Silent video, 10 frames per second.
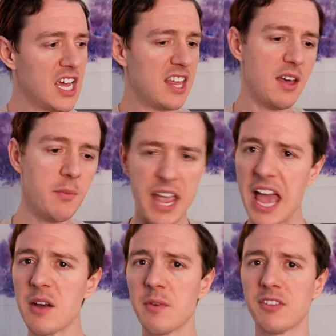and then we
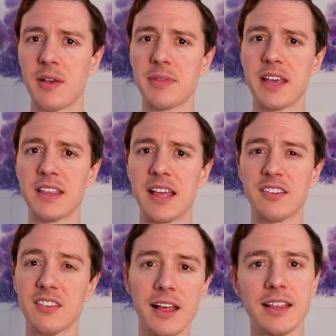end with something
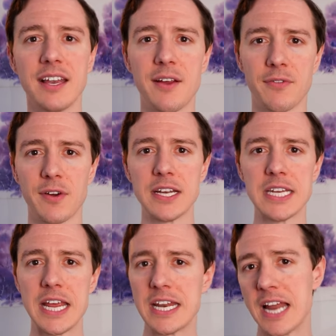that's slightly
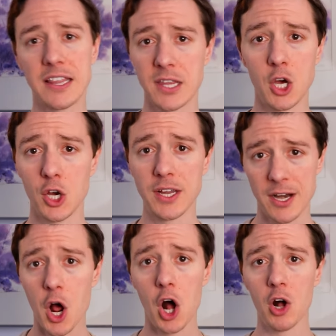different and not the hook
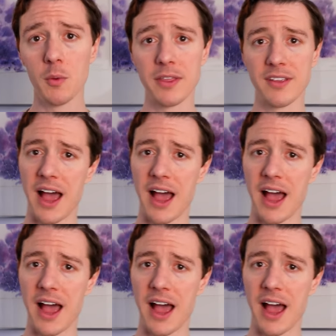at all with